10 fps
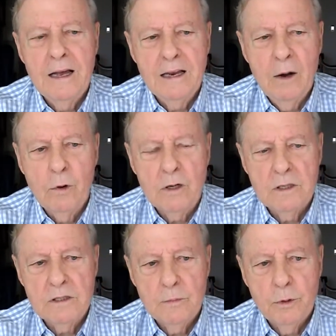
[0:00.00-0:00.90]
And I
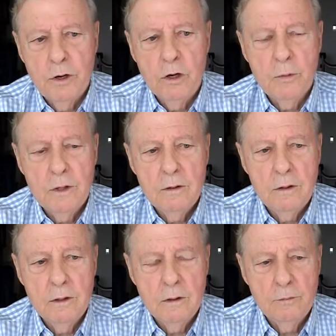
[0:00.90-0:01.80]
worked as a procurement
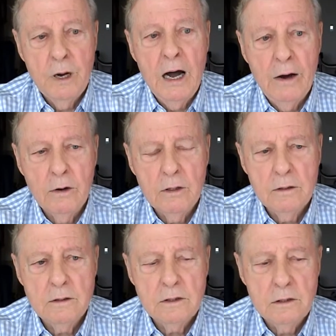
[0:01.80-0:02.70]
uh, buyer
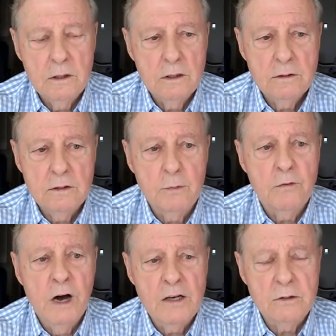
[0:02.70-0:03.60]
and uh,
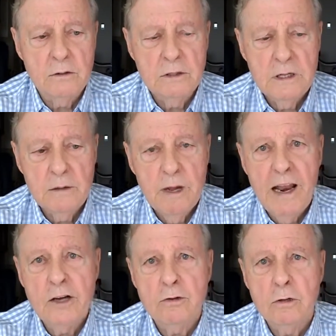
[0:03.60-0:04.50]
supervisor and then
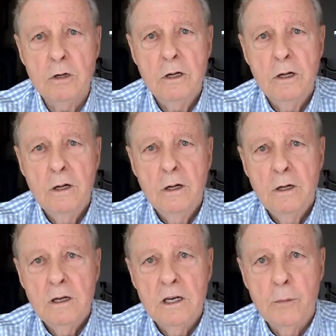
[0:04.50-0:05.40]
manager
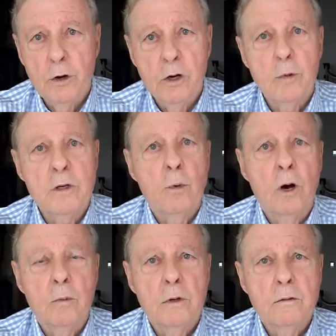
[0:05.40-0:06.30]
in the procurement
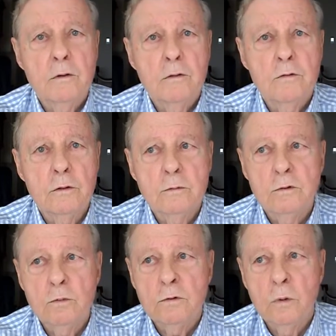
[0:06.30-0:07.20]
department for
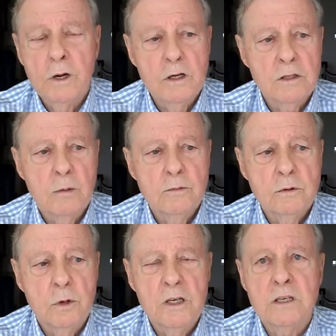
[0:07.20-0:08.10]
20 some
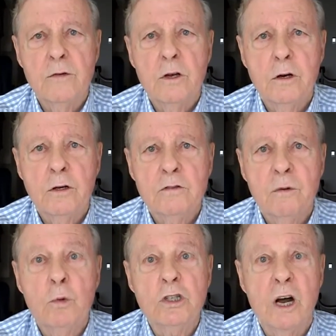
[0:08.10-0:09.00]
27 years,
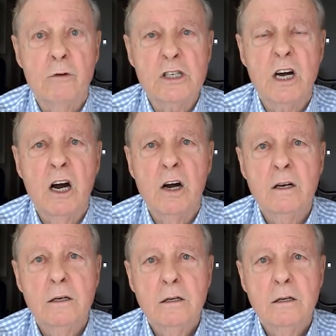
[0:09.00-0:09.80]
from which I retired.